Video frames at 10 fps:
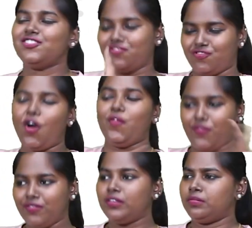
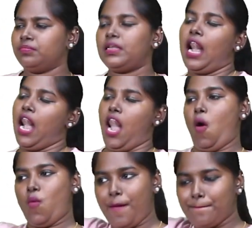Yes, they have.
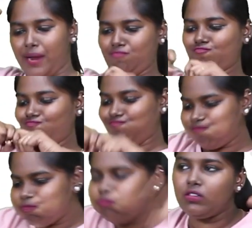So let's zoom into
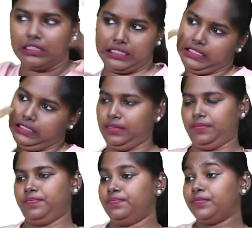the brain a little
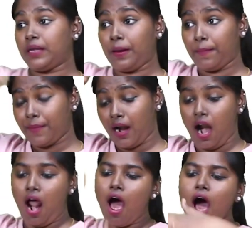bit.
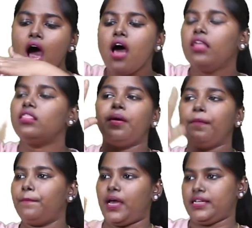There is a
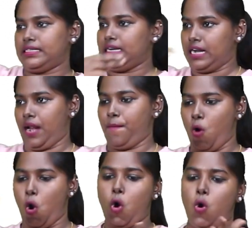region in the brain
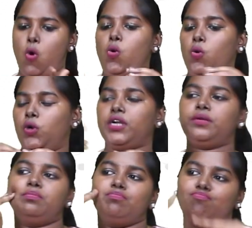called the
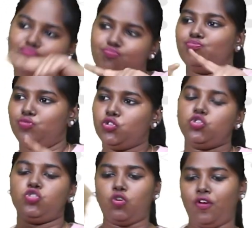orbitofrontal
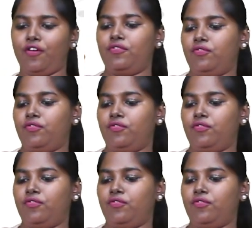cortex,